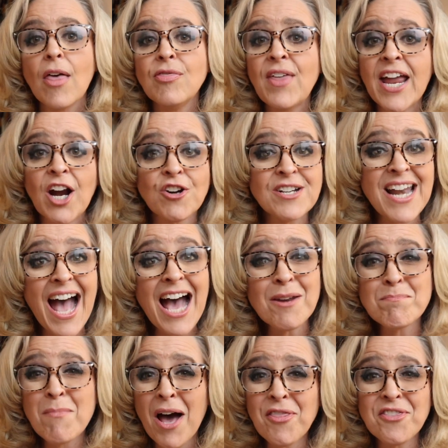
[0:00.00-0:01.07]
They are not
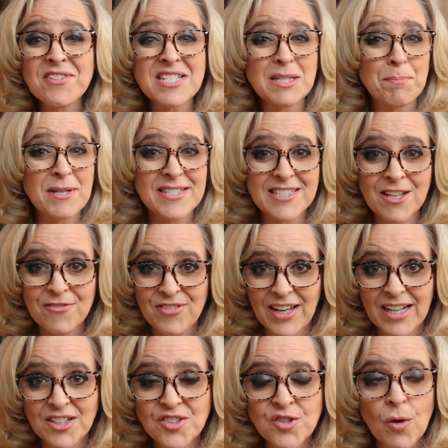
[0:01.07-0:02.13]
month
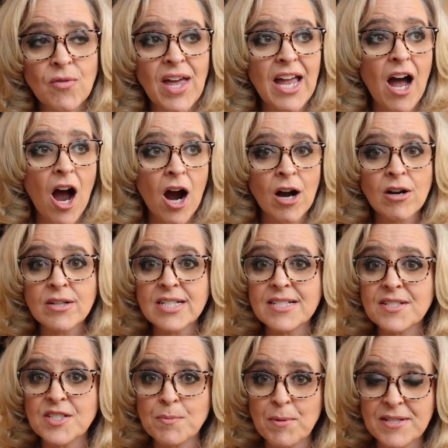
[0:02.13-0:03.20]
specific, so they aren't
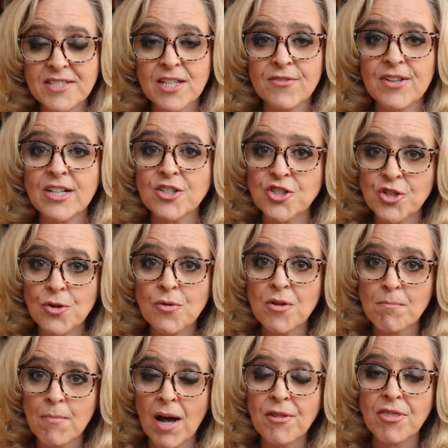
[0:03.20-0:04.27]
specific to the
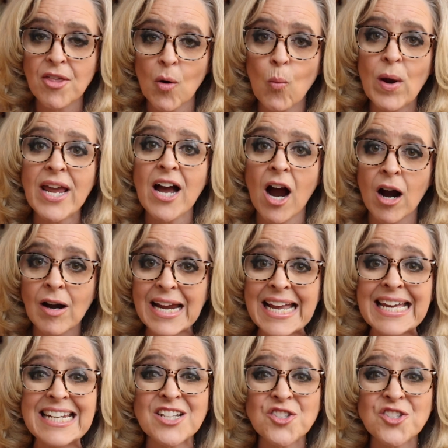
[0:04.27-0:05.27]
month that we are in,